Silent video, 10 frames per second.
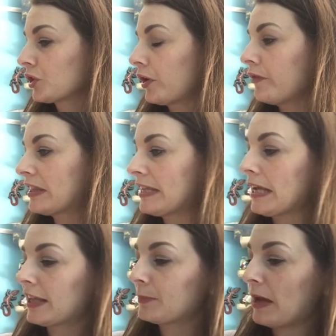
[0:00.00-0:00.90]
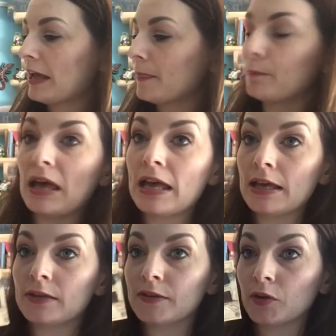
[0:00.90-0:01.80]
obviously expand the
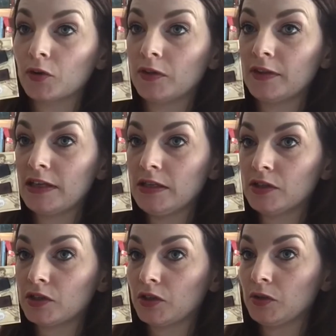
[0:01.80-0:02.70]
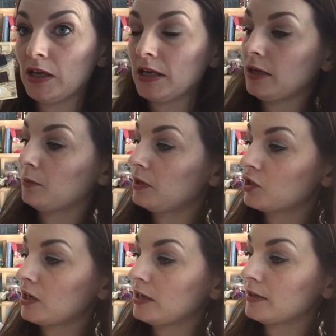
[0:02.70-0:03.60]
pans on these two here, which
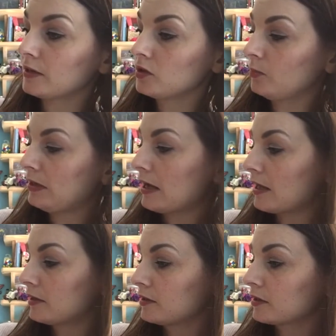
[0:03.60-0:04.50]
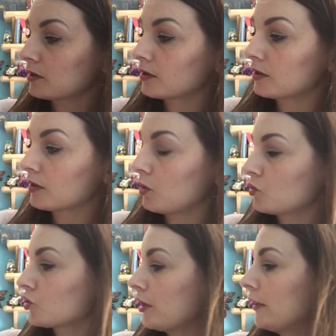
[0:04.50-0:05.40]
is snobby and
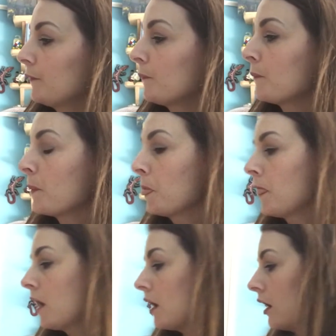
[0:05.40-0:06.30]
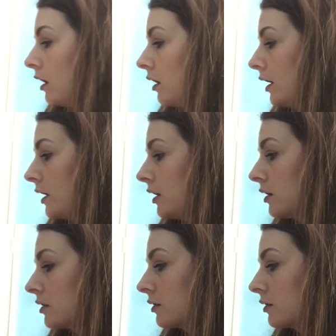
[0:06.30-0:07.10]
sultry. I